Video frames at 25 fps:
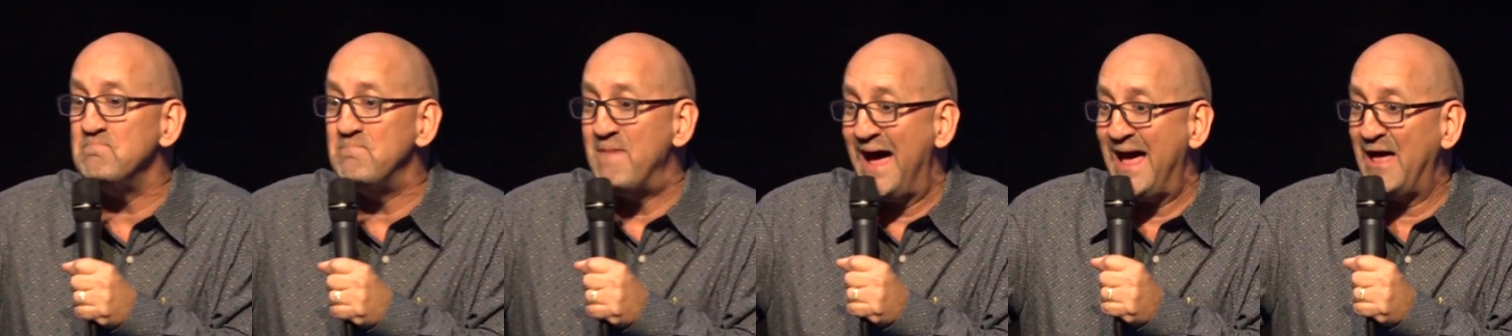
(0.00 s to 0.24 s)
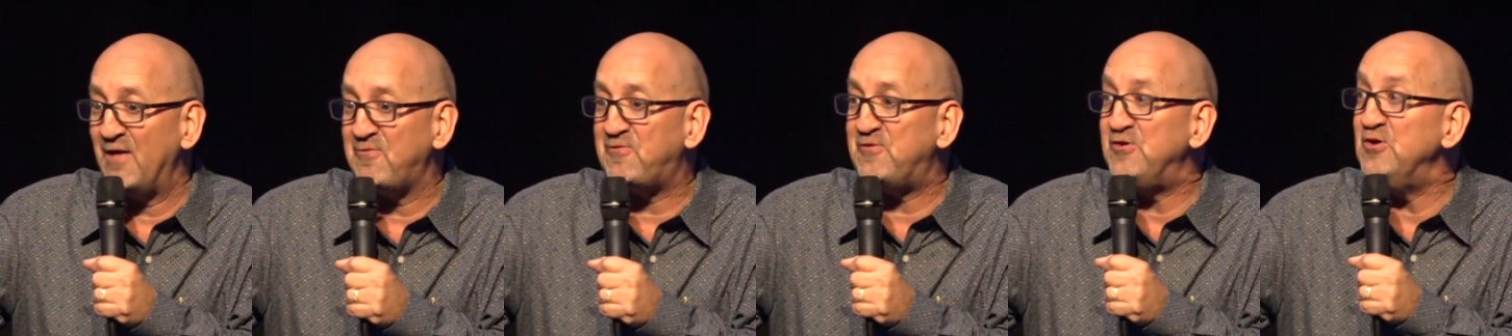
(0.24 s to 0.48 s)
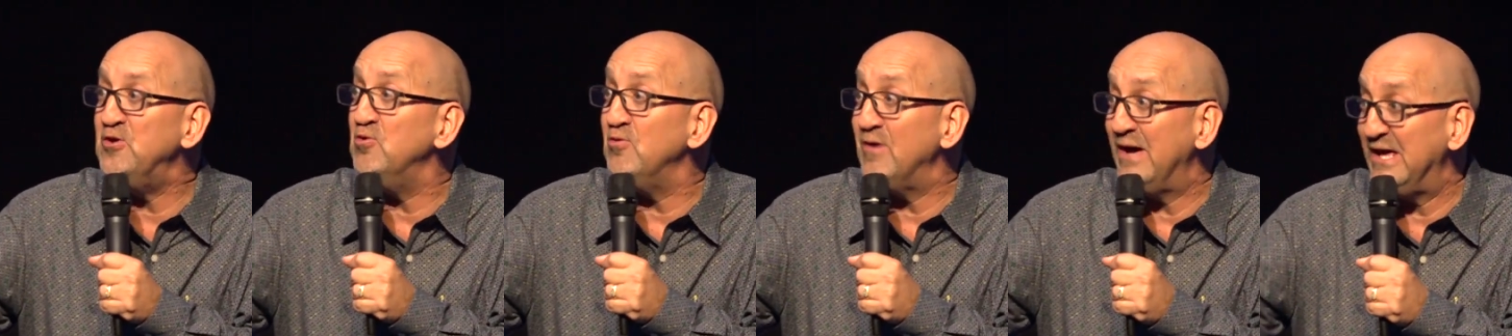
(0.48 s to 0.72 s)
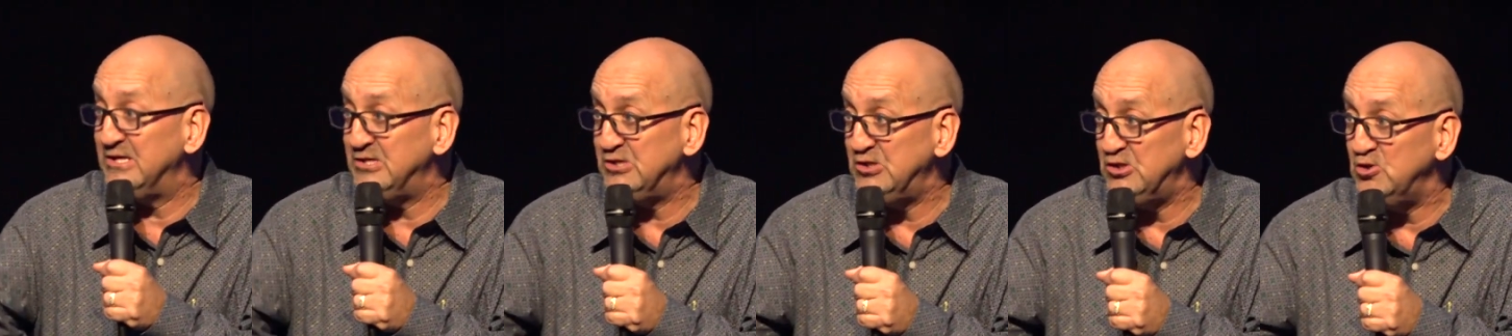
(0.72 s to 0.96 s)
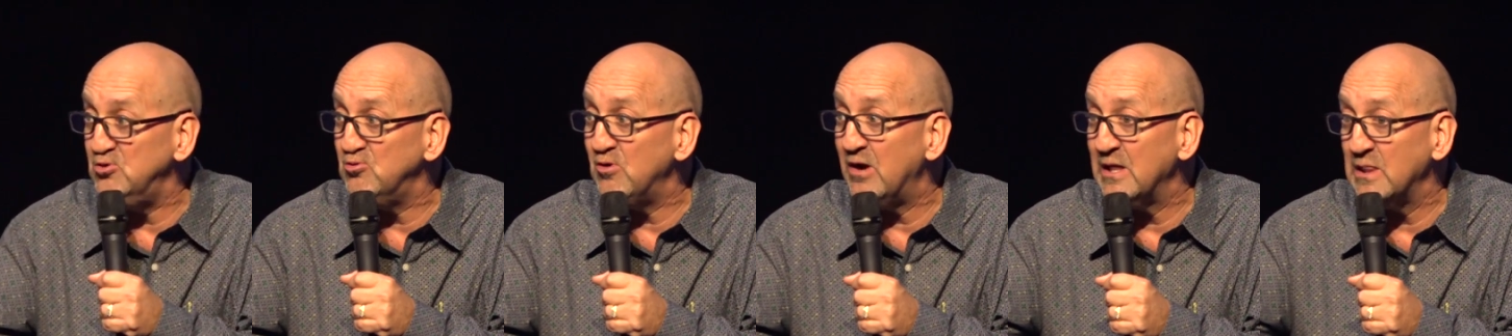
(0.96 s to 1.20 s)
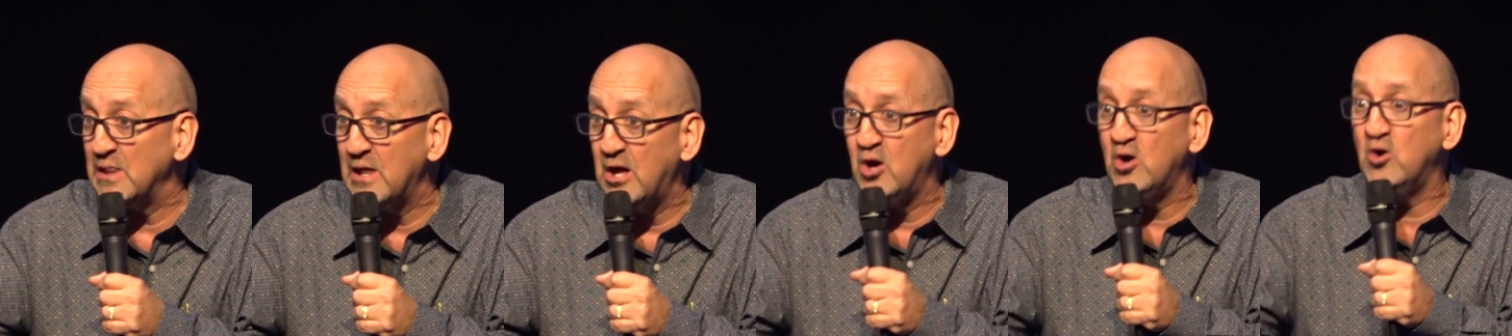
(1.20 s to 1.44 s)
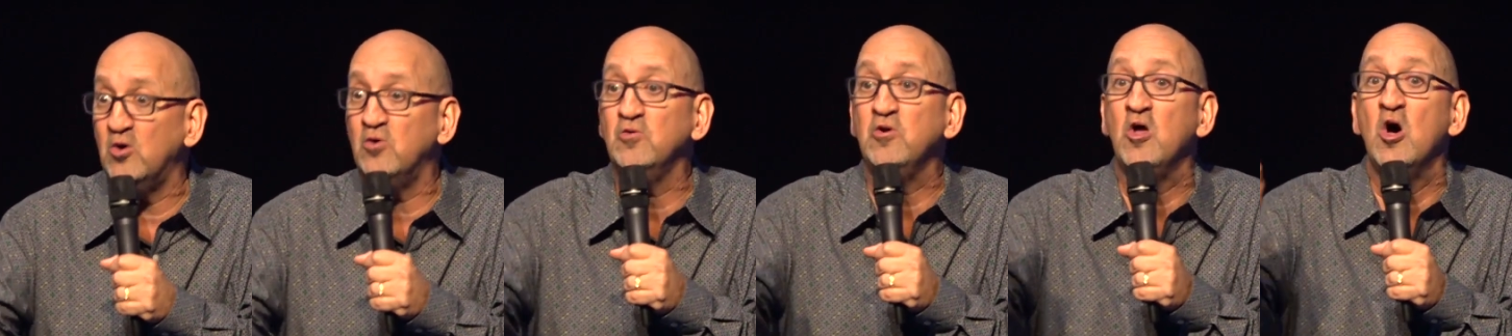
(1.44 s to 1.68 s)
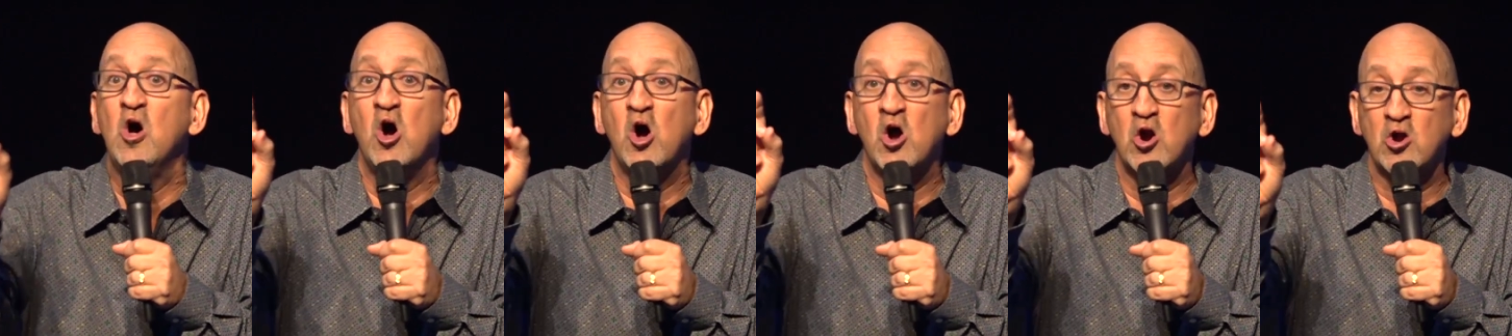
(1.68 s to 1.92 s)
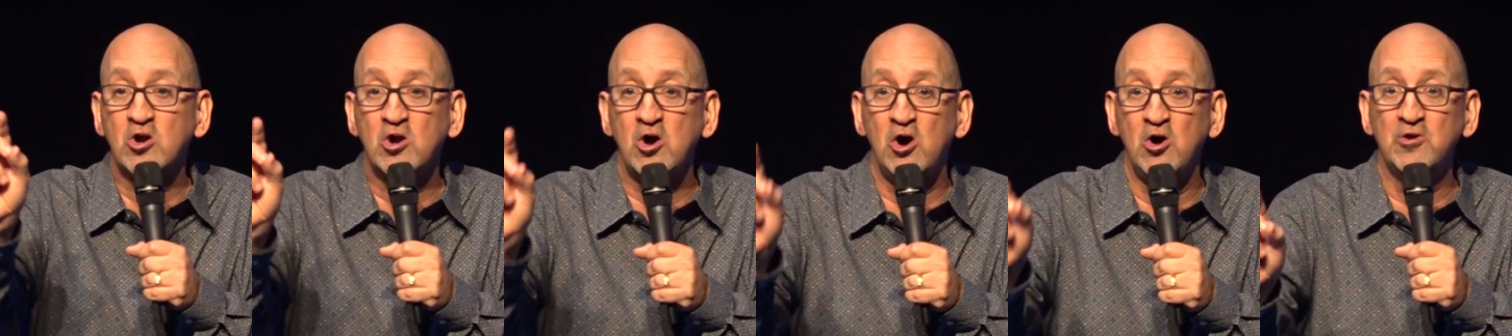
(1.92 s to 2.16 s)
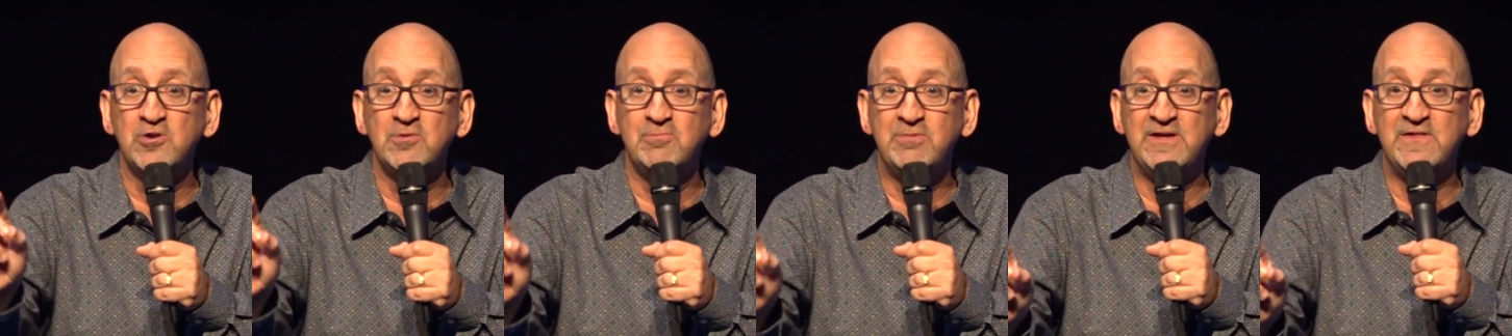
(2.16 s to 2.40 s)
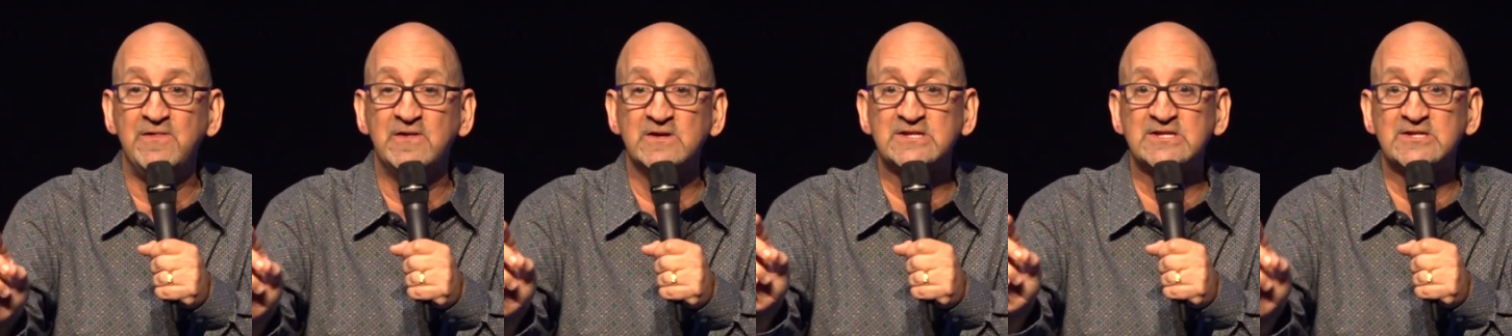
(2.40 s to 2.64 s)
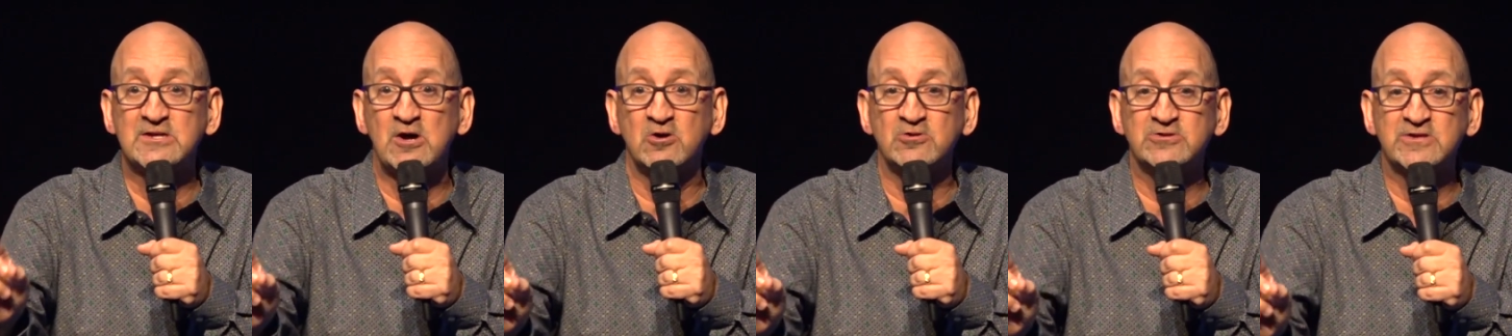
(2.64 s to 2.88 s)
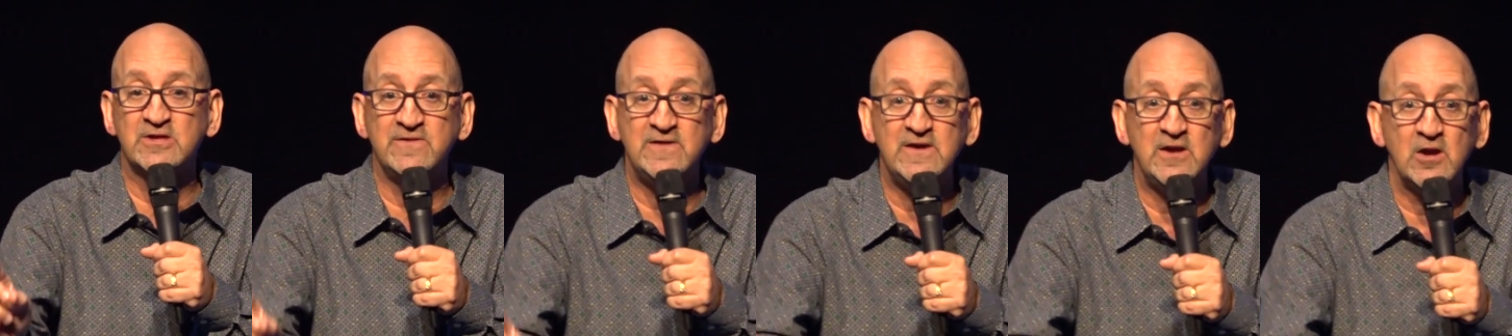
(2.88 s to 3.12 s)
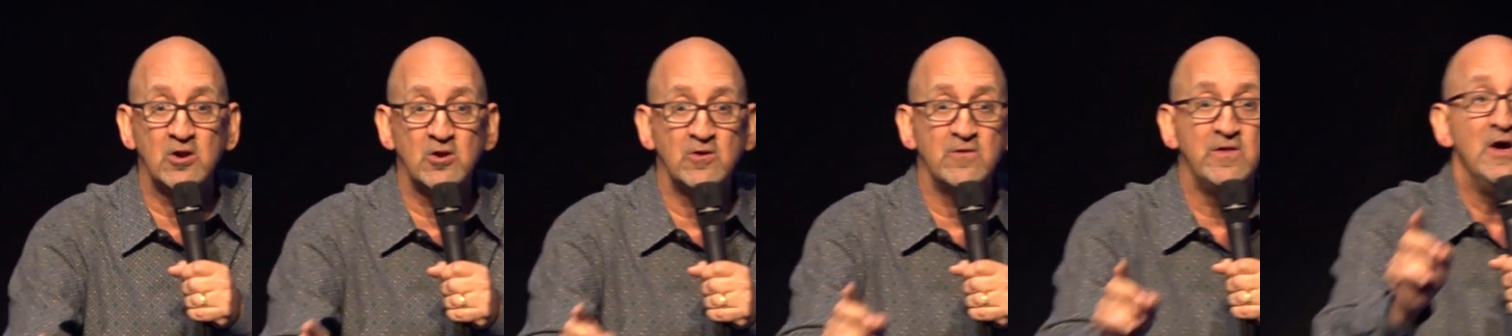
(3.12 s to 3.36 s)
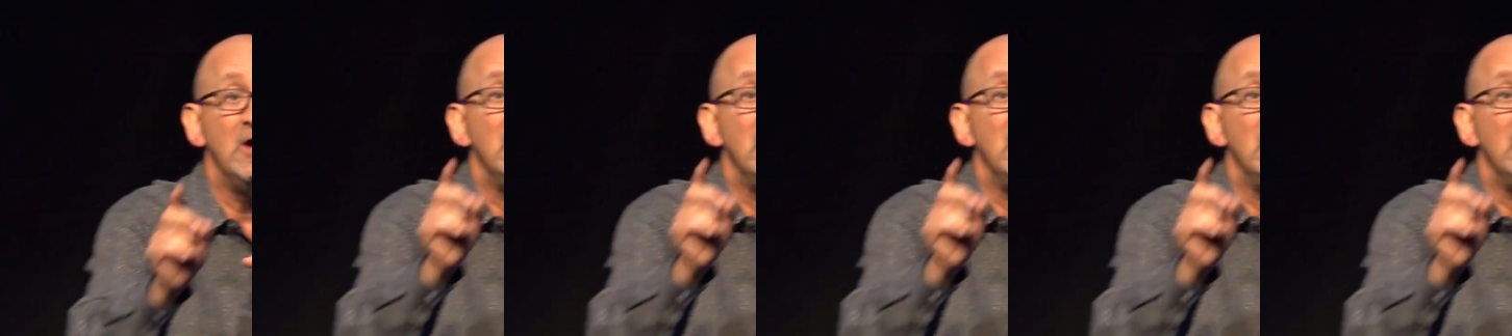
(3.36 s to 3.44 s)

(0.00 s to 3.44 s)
Matthew, and you alone are called to be the salt of the earth.